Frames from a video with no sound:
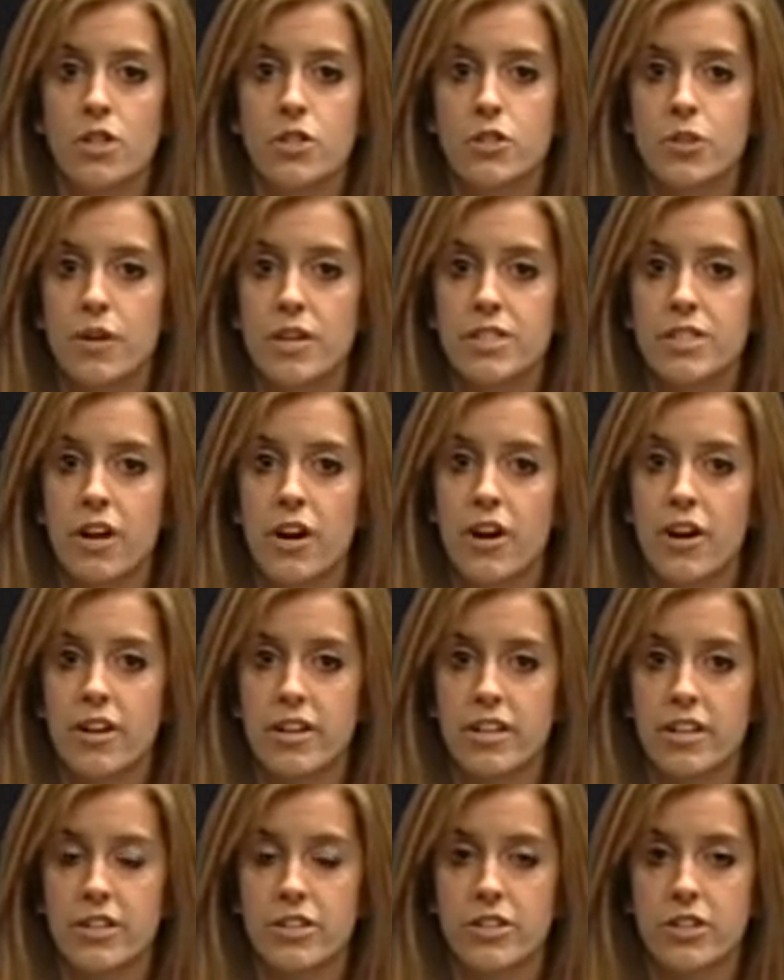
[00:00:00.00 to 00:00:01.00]
Joyce
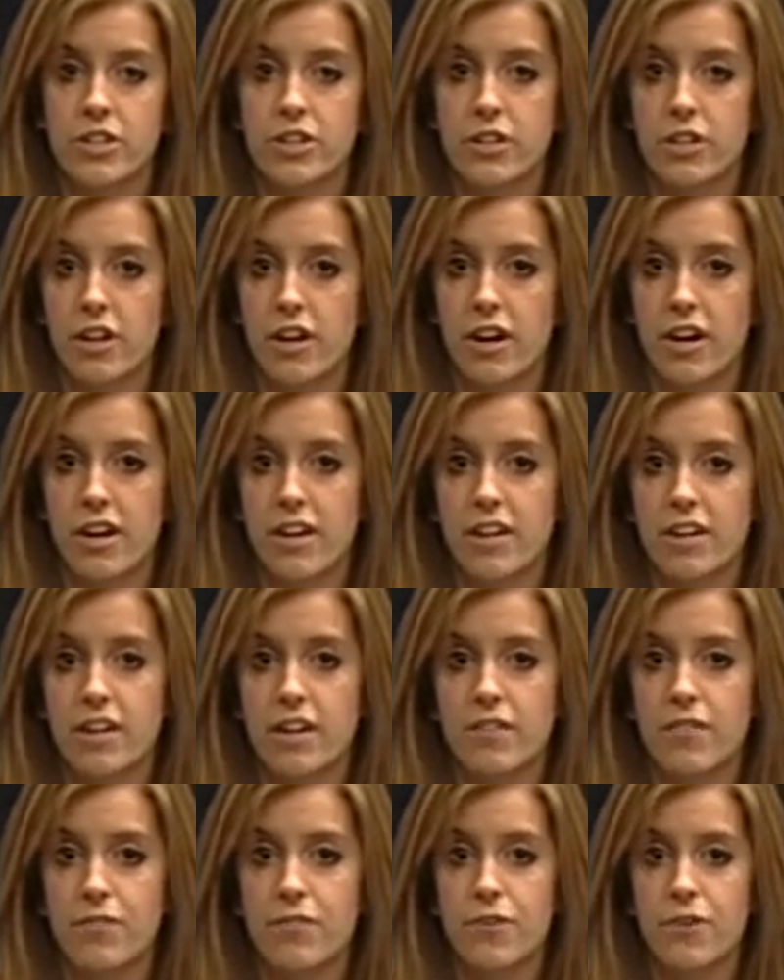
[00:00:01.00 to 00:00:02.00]
Hardin Gerard,
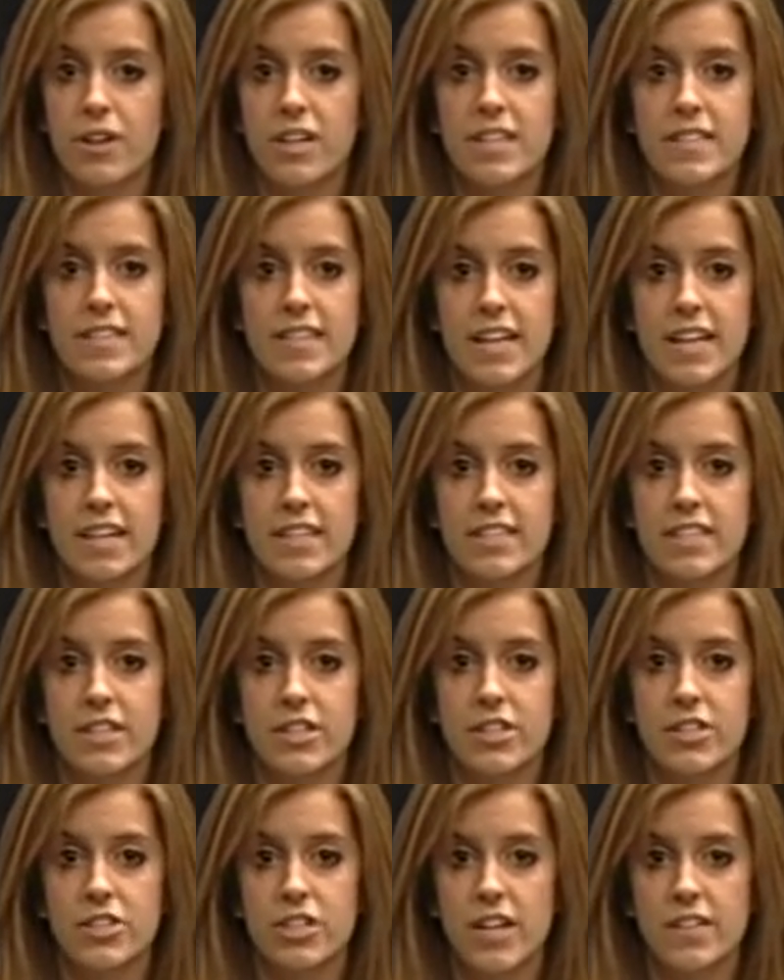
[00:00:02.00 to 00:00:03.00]
46,
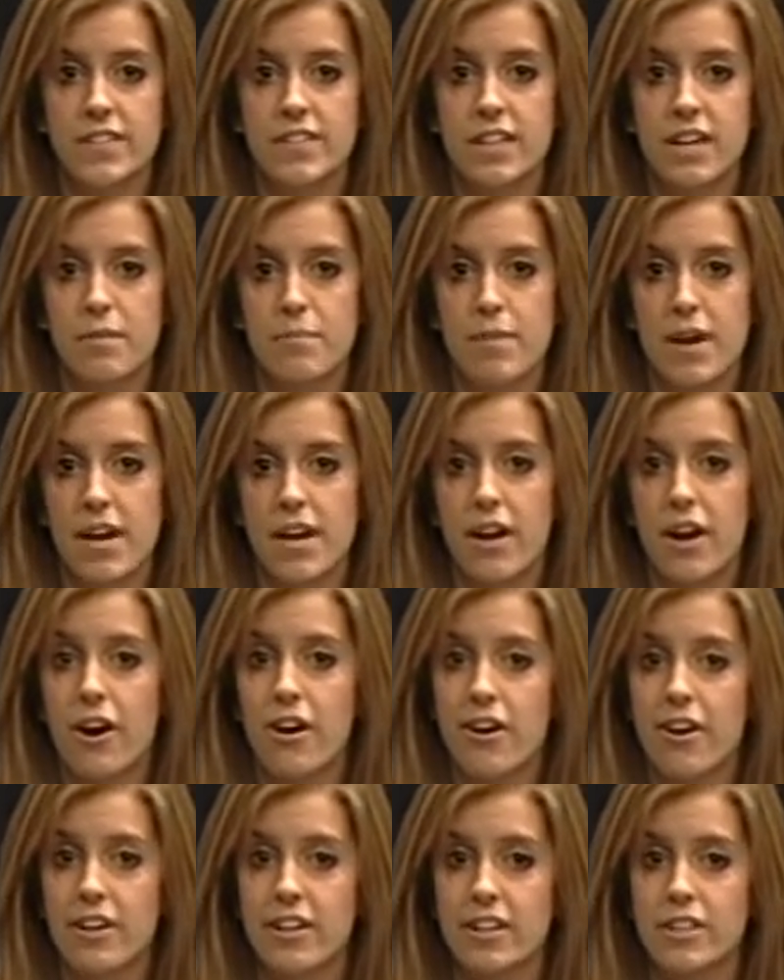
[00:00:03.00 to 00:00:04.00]
and Jessica May
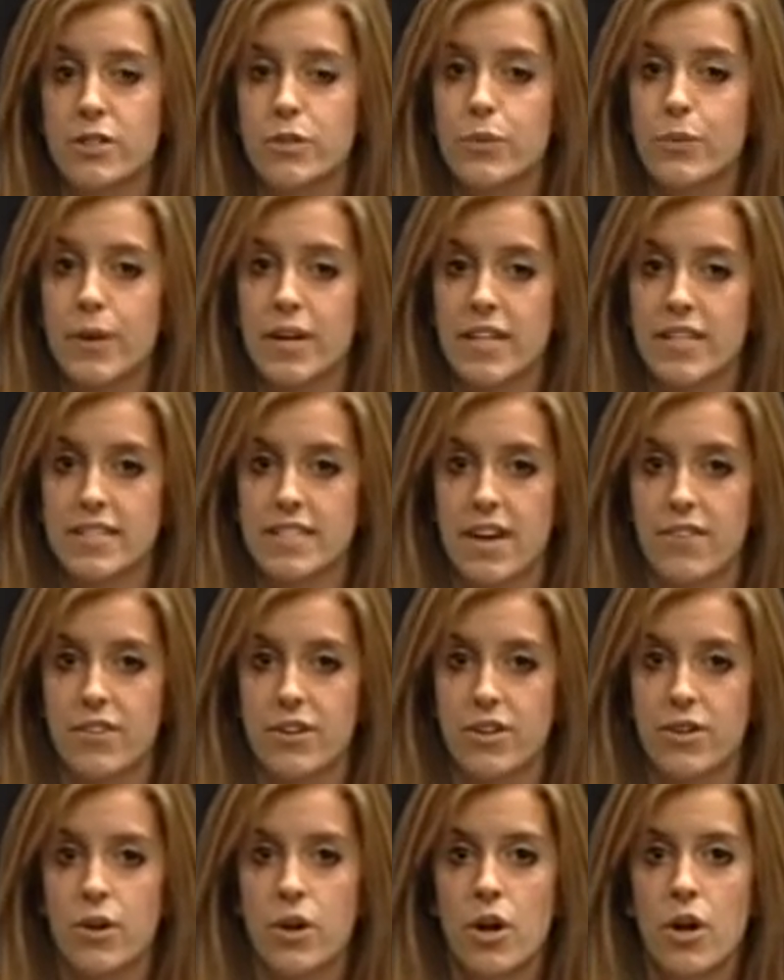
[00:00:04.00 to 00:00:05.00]
Hardin,
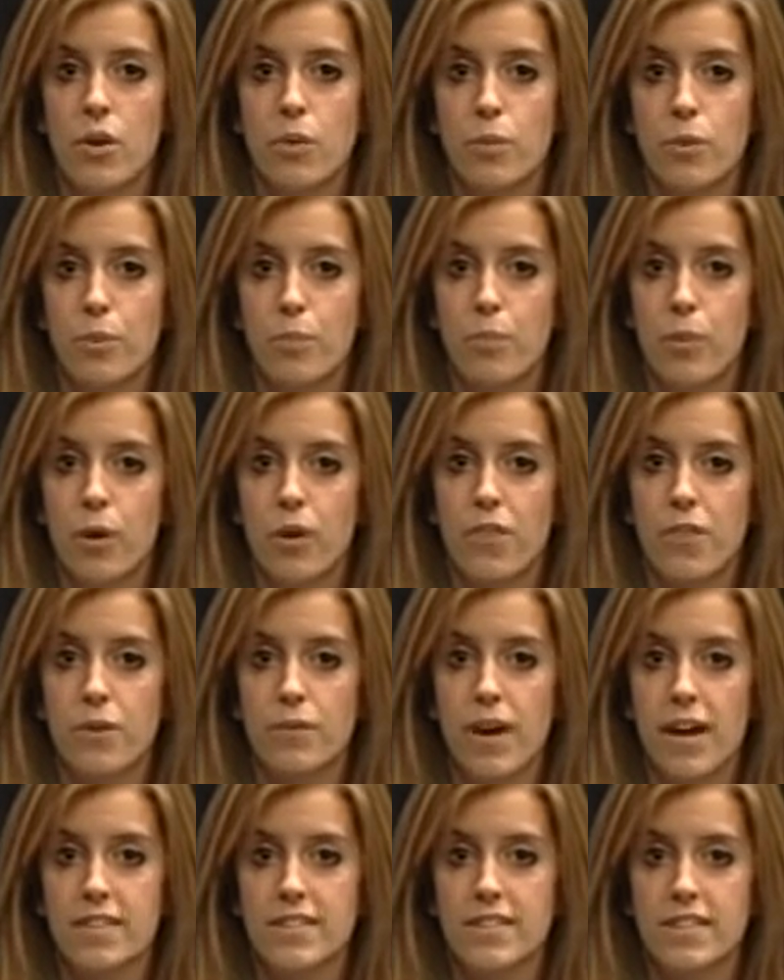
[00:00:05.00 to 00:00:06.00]
27, were both
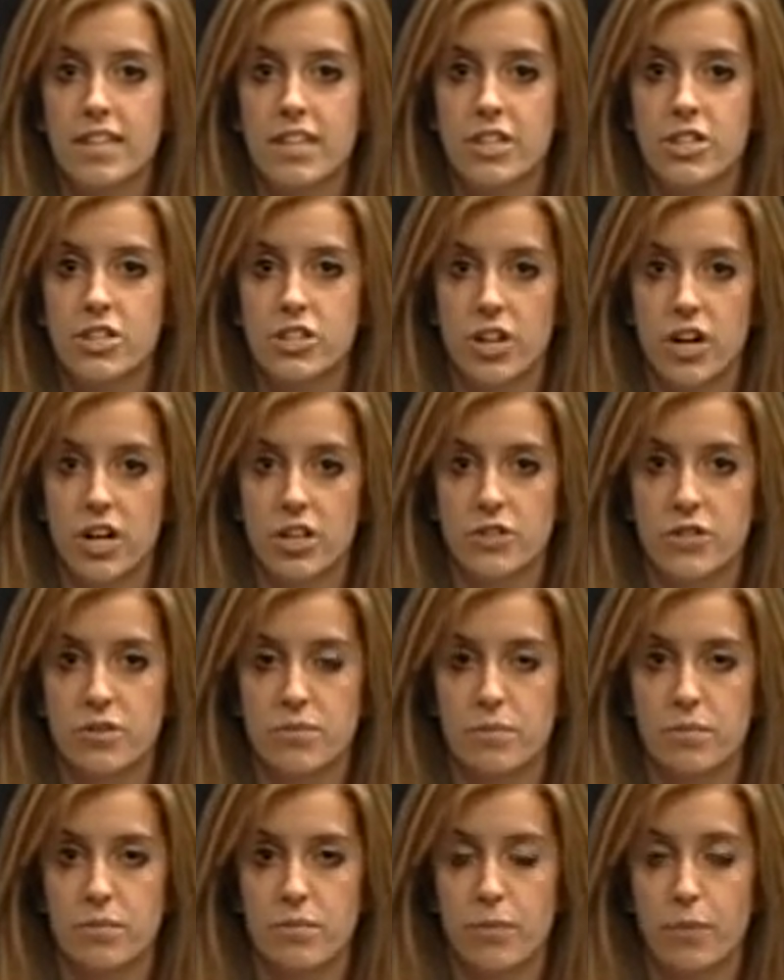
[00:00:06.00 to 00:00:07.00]
arrested and
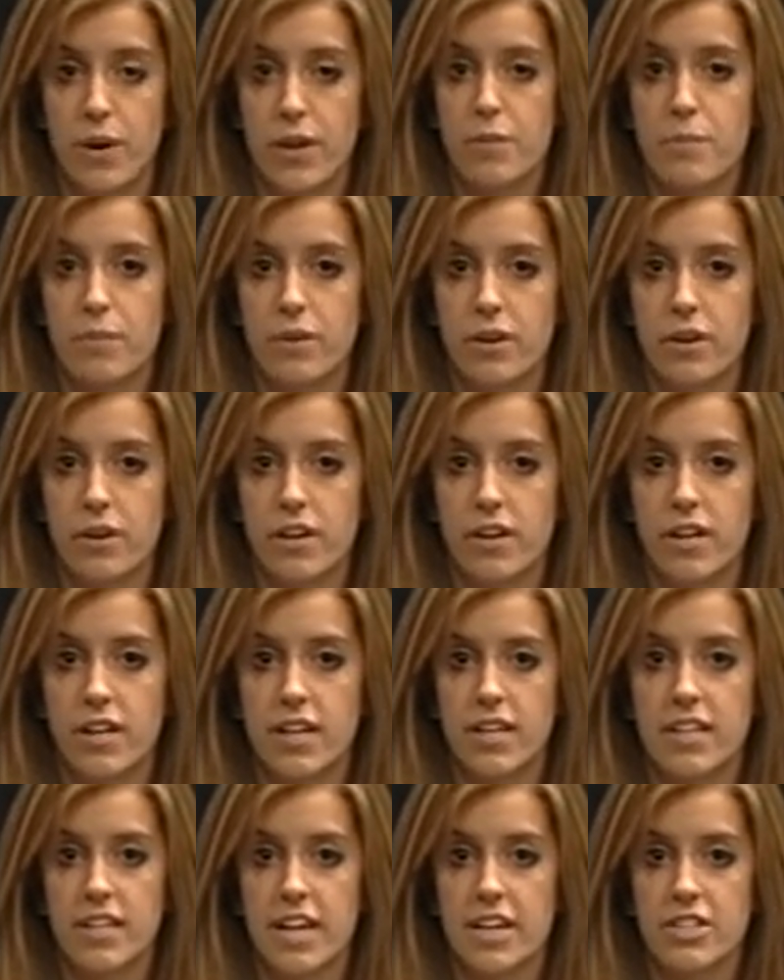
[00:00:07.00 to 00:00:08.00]
charged with murder
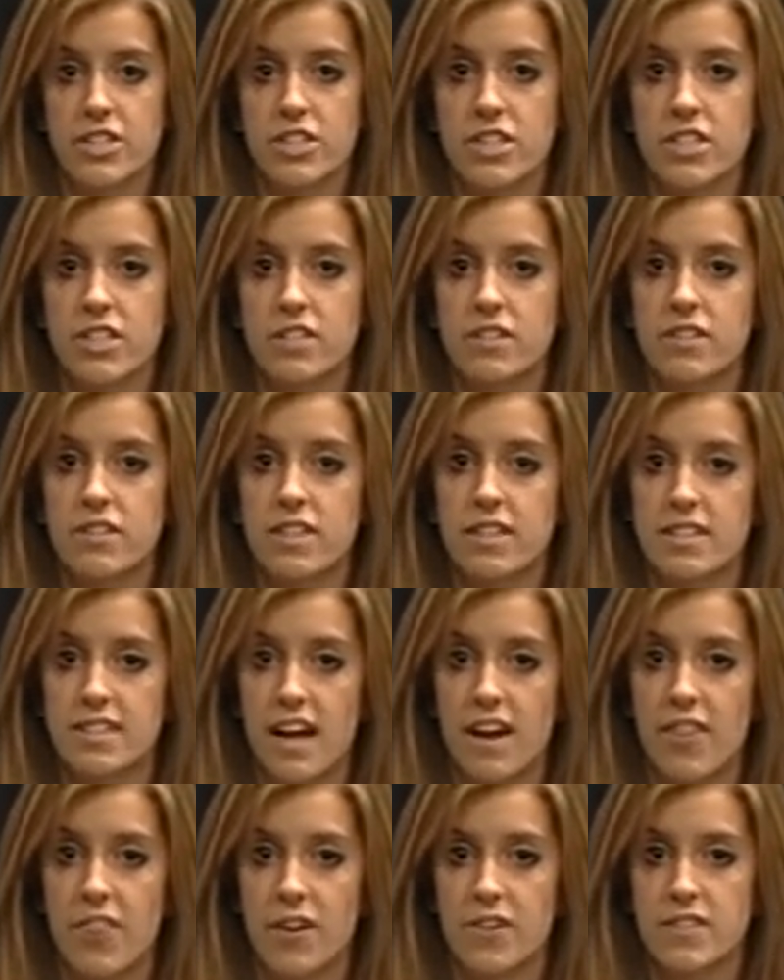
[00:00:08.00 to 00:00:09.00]
in connection to the
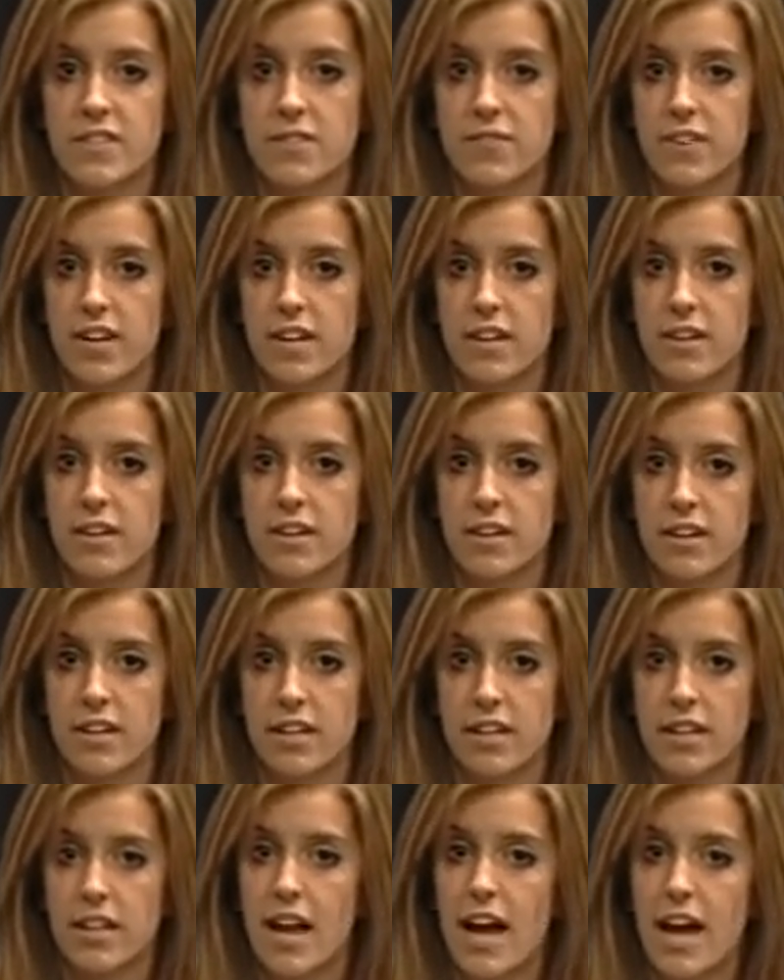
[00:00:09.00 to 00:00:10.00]
death of Savannah
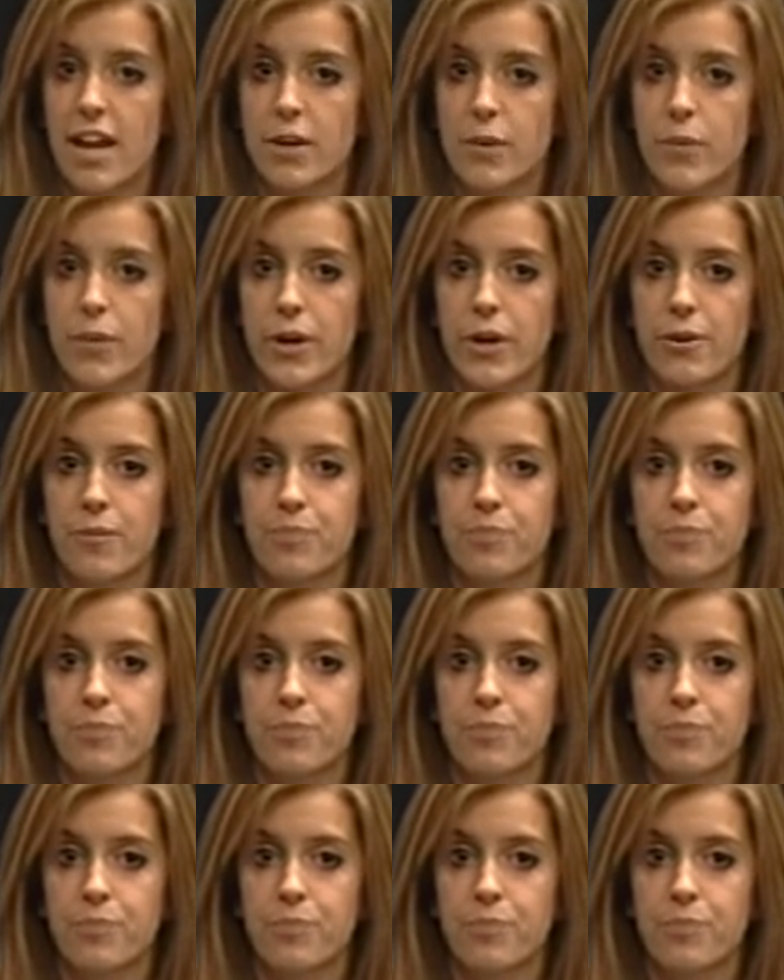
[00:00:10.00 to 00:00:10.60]
Hardin, end quote.